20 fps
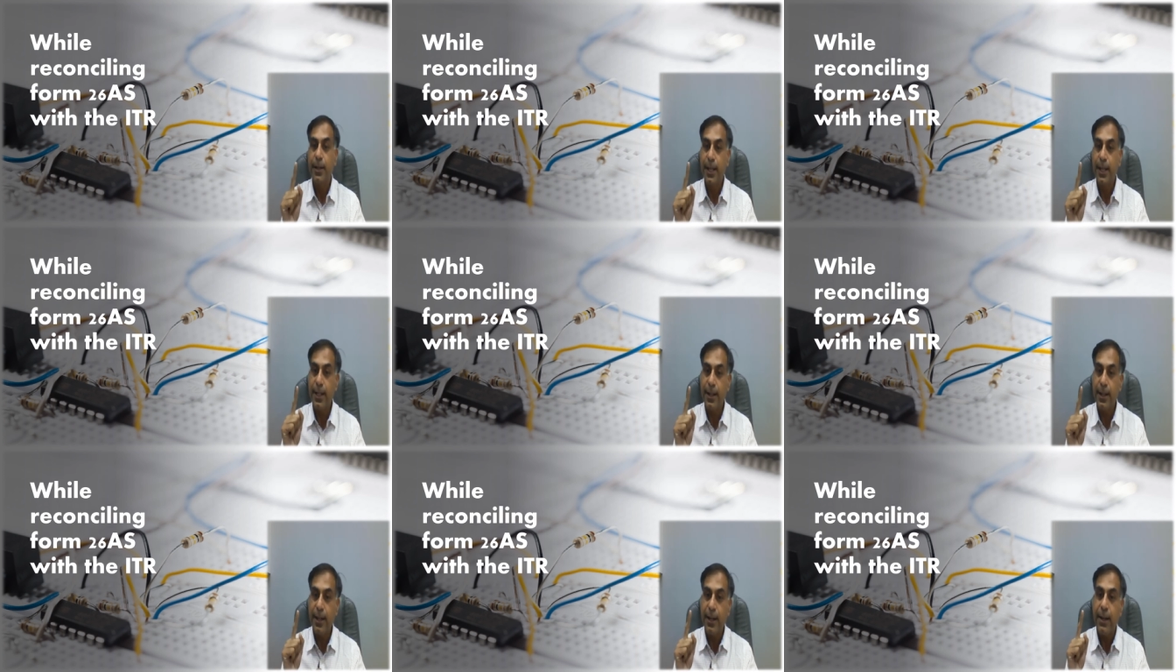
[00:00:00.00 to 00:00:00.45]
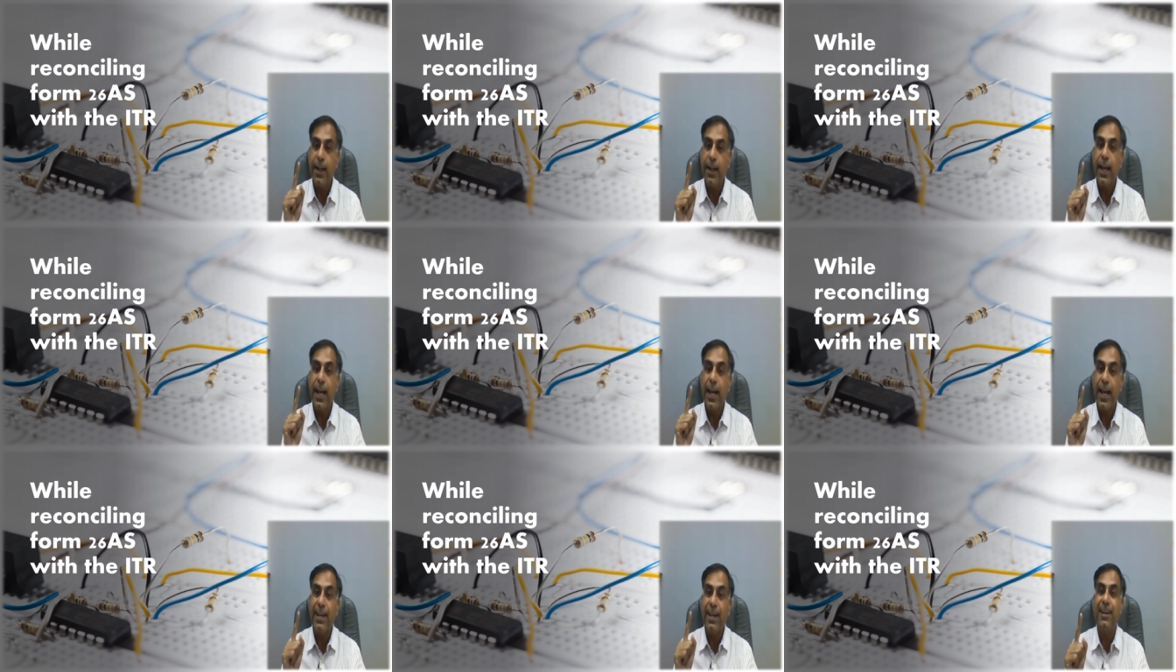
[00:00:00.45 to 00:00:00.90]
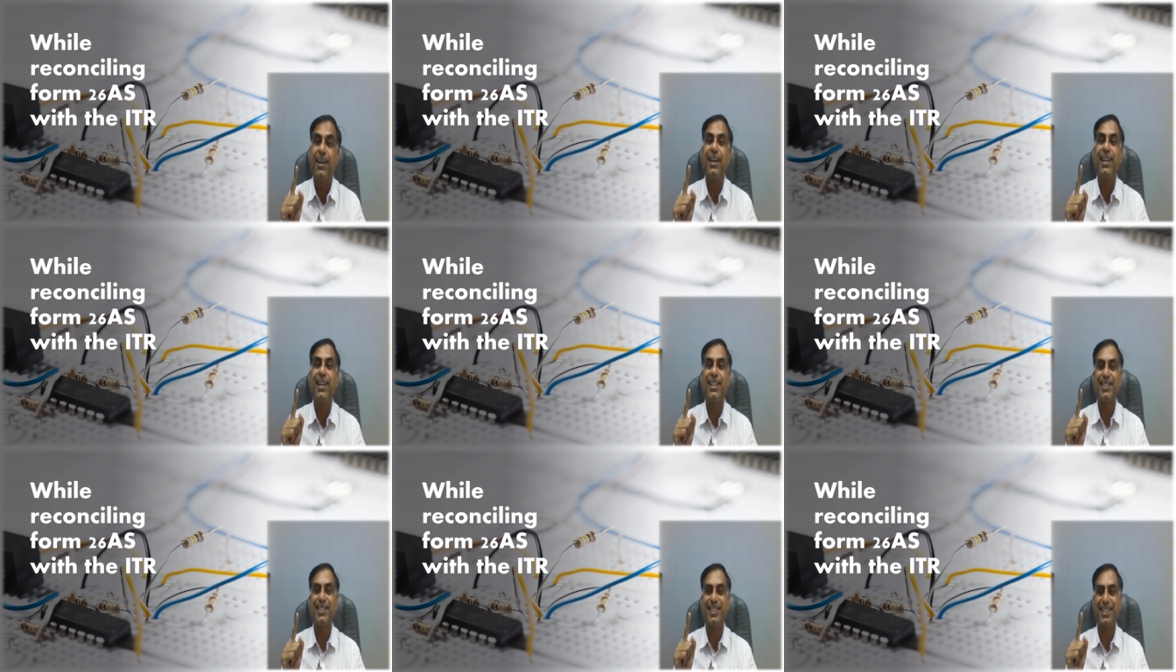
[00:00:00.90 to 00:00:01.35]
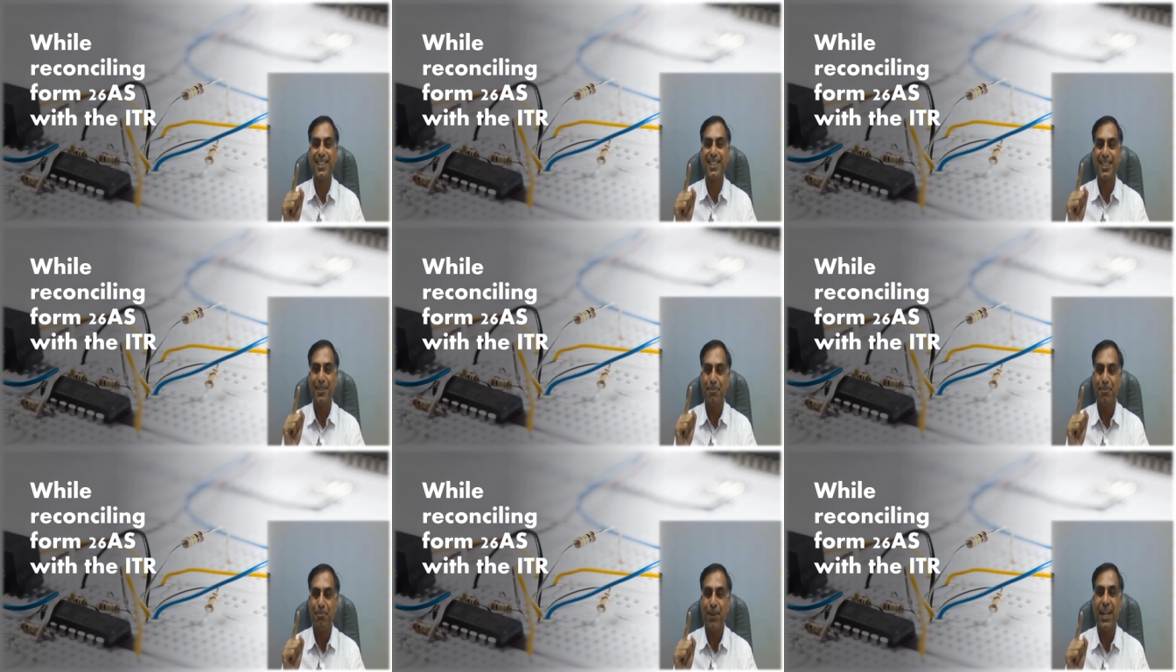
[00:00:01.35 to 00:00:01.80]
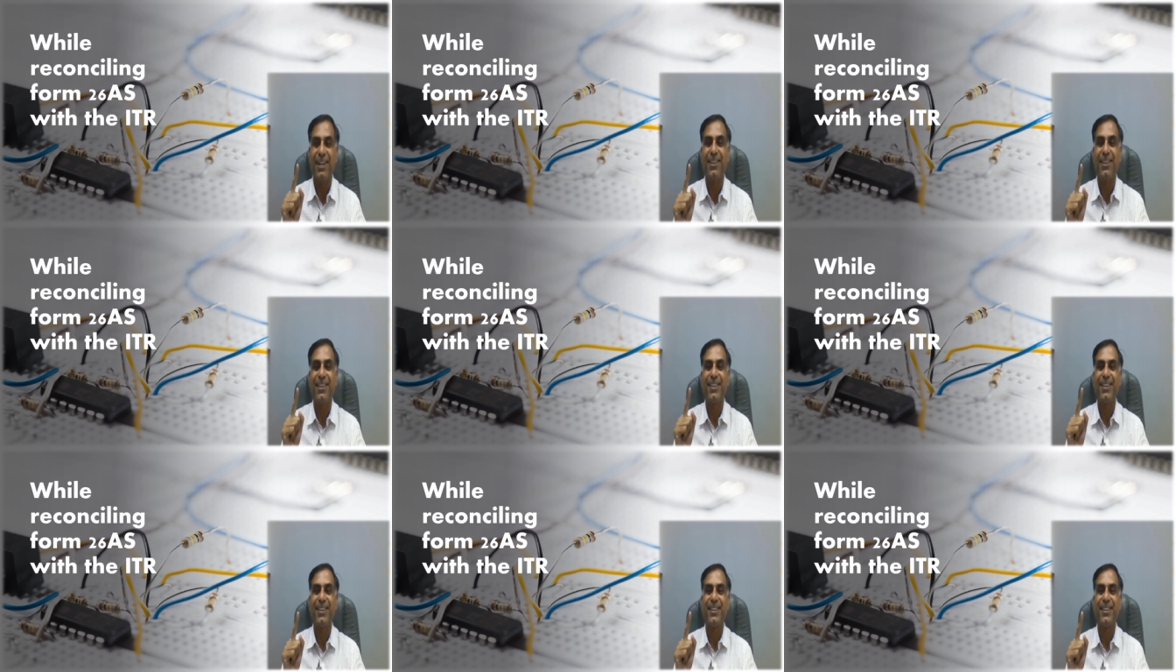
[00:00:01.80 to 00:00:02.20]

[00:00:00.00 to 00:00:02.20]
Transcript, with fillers: in an errorless manner.